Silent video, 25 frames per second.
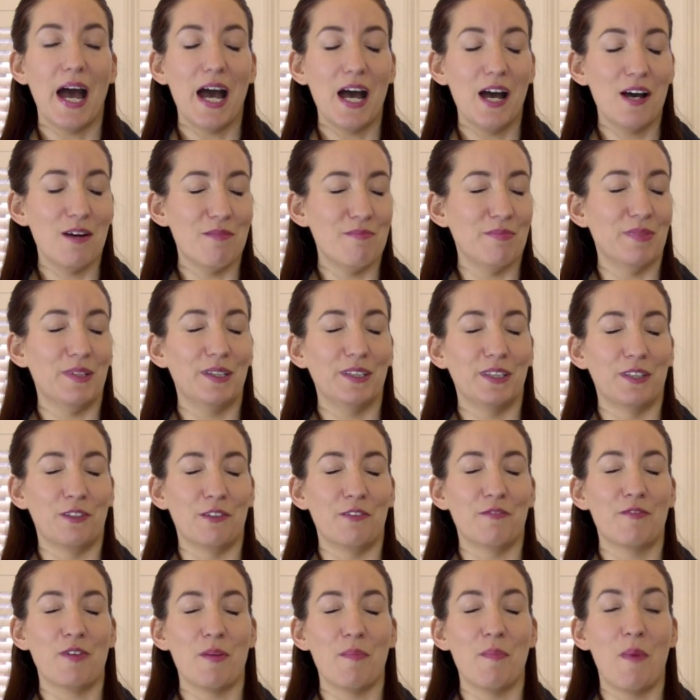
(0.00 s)
um,
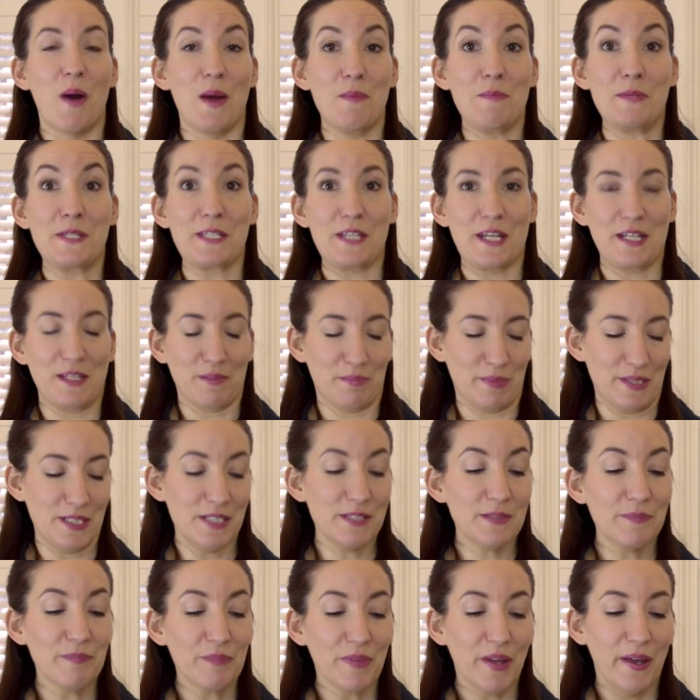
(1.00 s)
learn from my mistake,
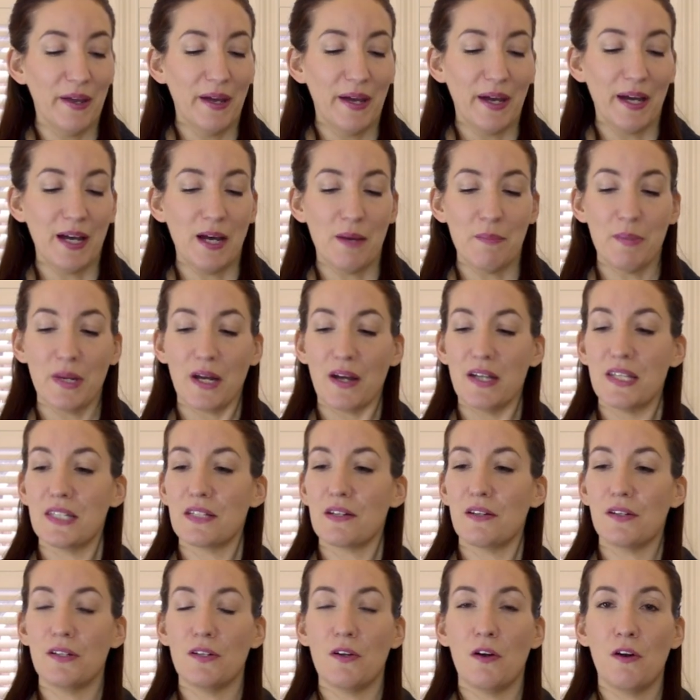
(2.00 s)
please. Um, but I
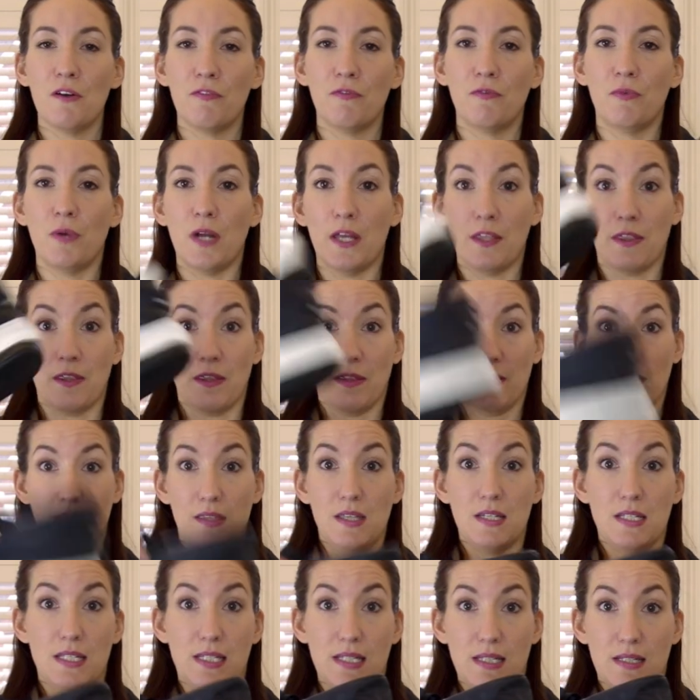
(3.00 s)
started off with
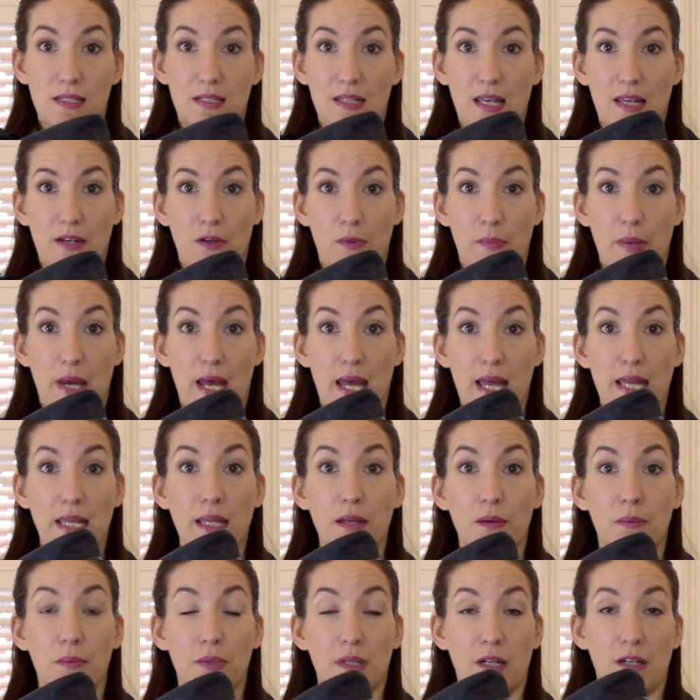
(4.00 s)
this saddle
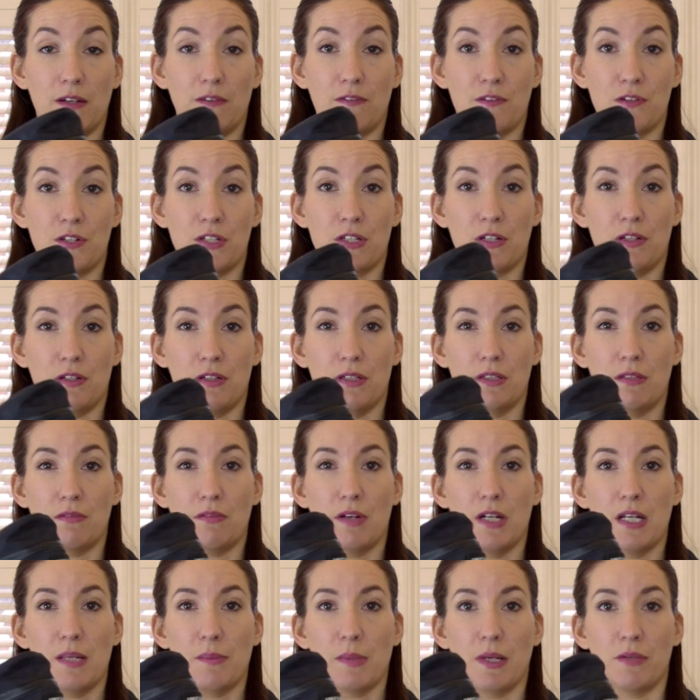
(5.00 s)
bag when I first started
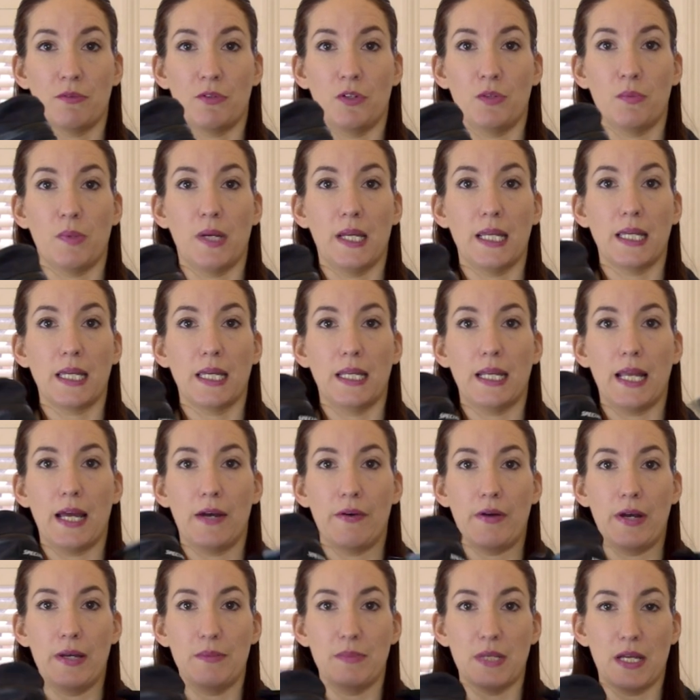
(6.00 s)
riding my road bike, and
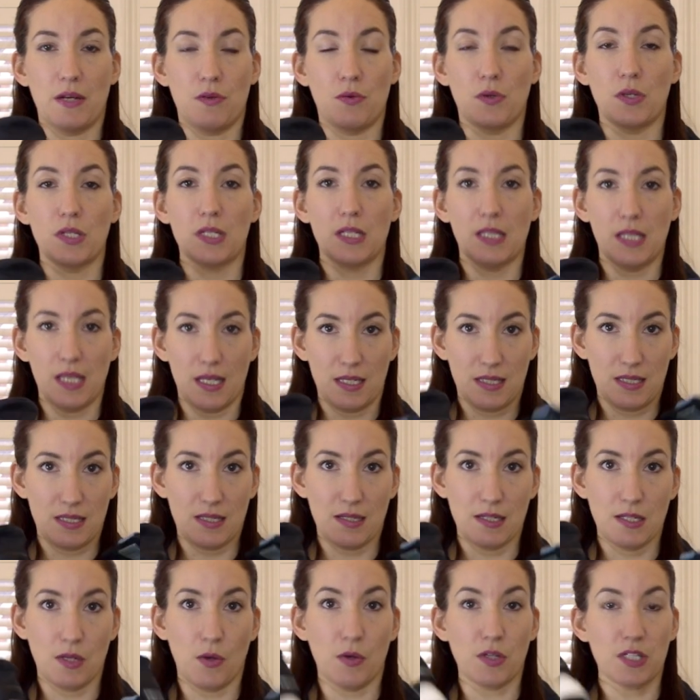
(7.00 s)
now I'm down to
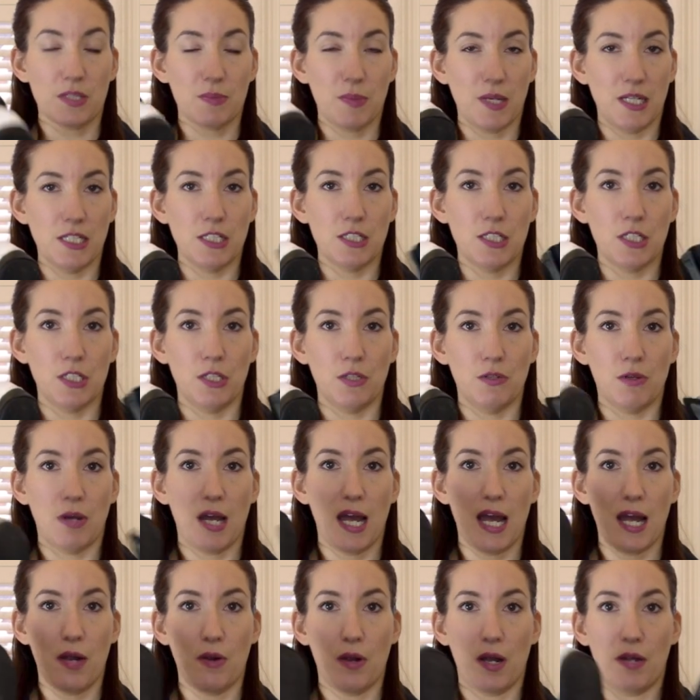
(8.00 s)
this. So I'll explain to you
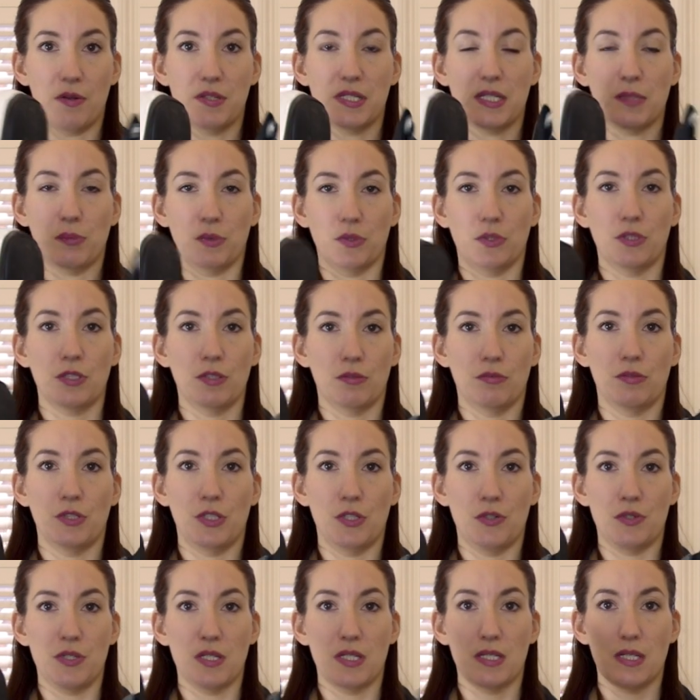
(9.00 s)
how I was able to
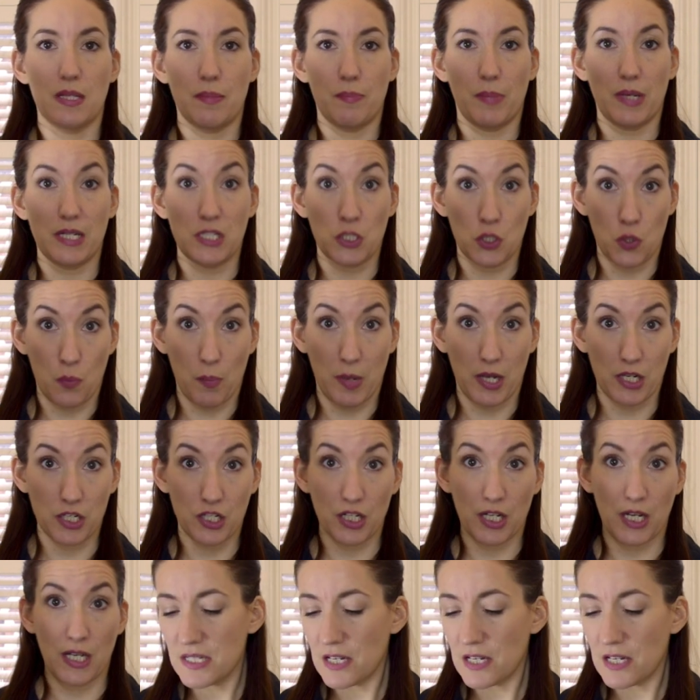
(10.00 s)
reduce it by so much.